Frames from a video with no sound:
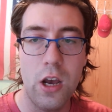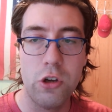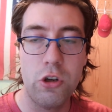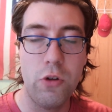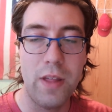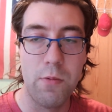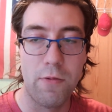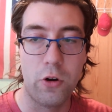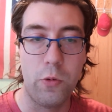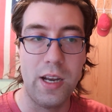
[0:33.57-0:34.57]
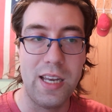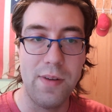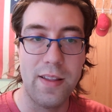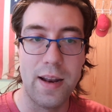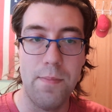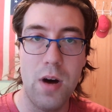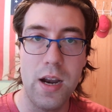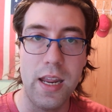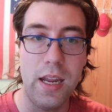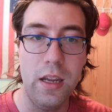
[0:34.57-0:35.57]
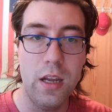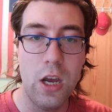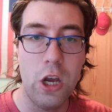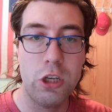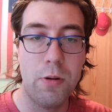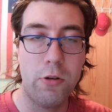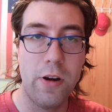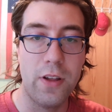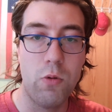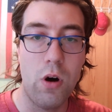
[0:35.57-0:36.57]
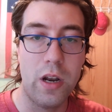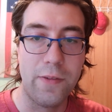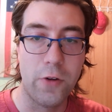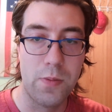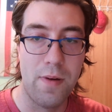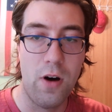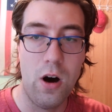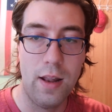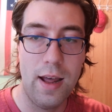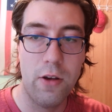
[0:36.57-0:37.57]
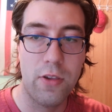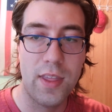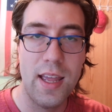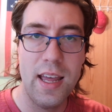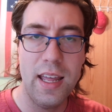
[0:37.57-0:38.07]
should do things more for creativity instead of money, should put creators and quality first above all else,